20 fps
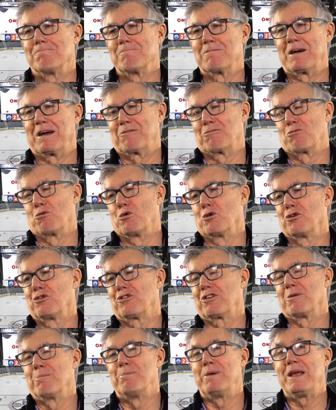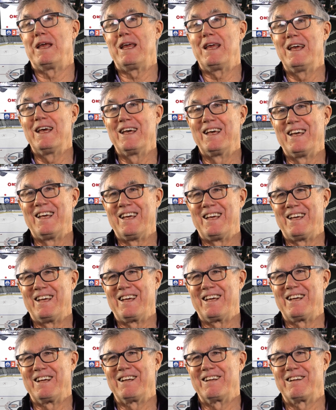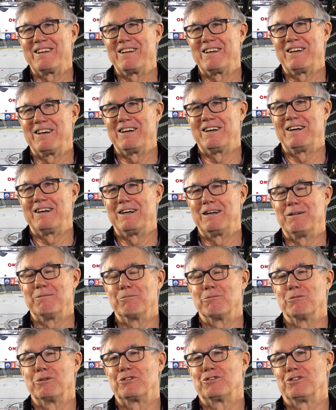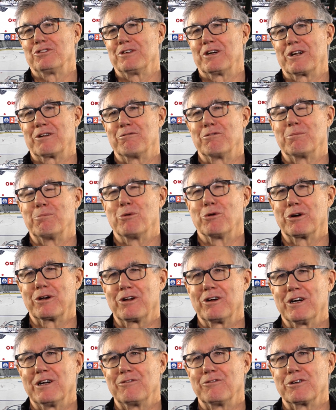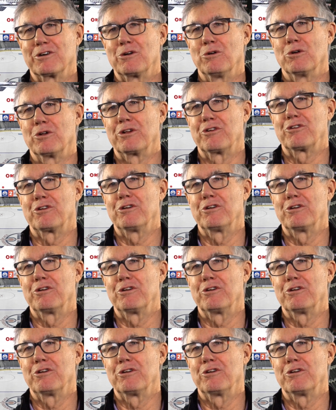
at worst a B um, which on the report card for goalies